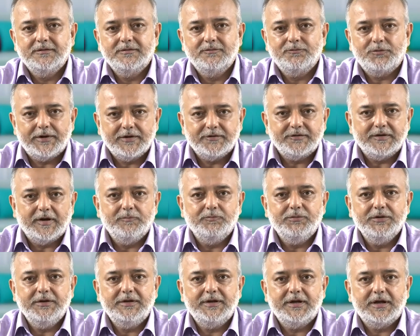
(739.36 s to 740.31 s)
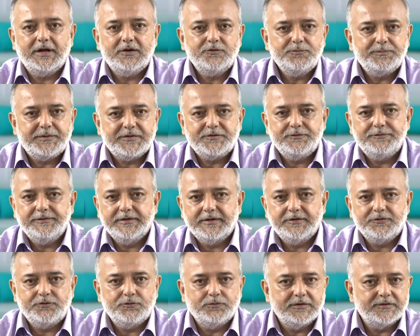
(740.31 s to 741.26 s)
For example, there are specific
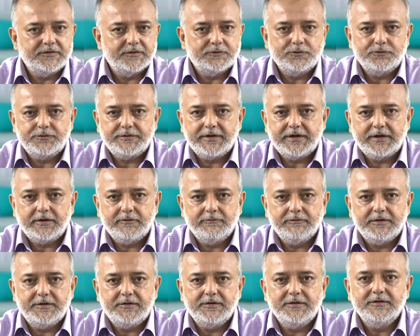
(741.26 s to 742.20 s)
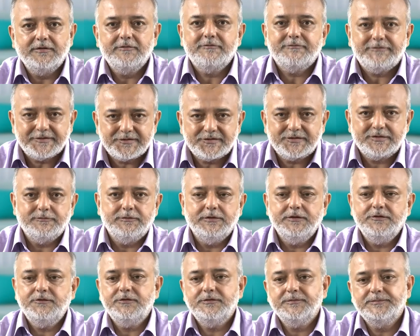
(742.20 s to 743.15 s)
rituals associated with
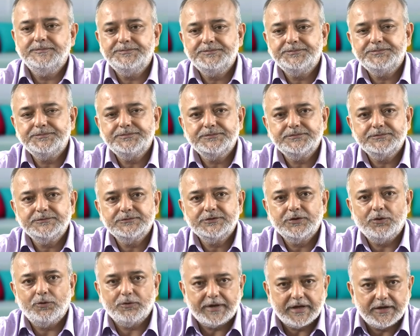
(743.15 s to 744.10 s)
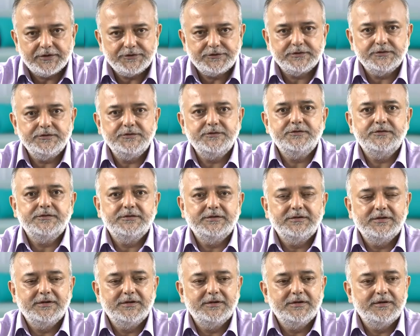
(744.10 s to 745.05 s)
festivals, occasions
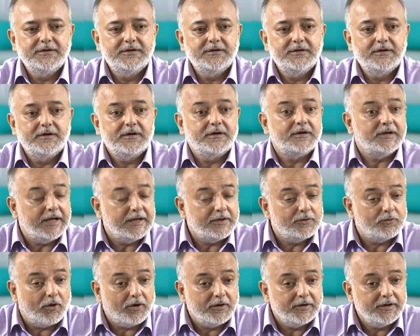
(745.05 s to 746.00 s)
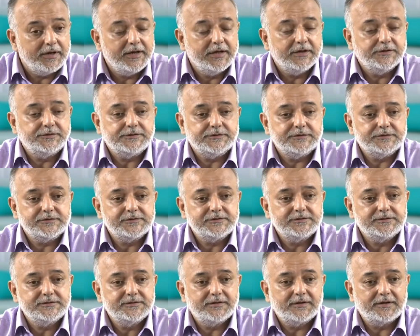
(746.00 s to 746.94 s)
like congregations,
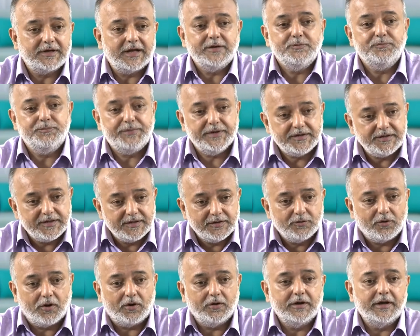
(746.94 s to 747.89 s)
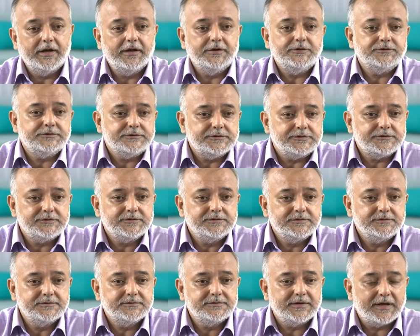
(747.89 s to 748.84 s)
like bathing congregations.
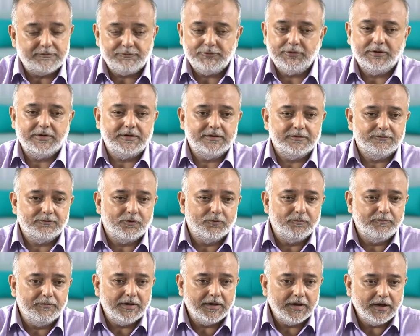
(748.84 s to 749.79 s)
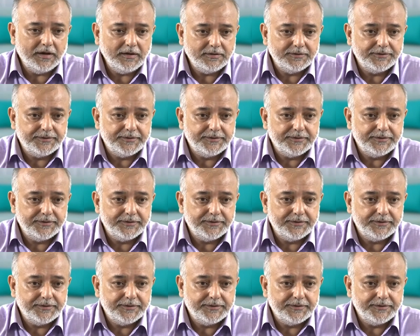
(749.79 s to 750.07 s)
Have you heard of Kumbh Mela?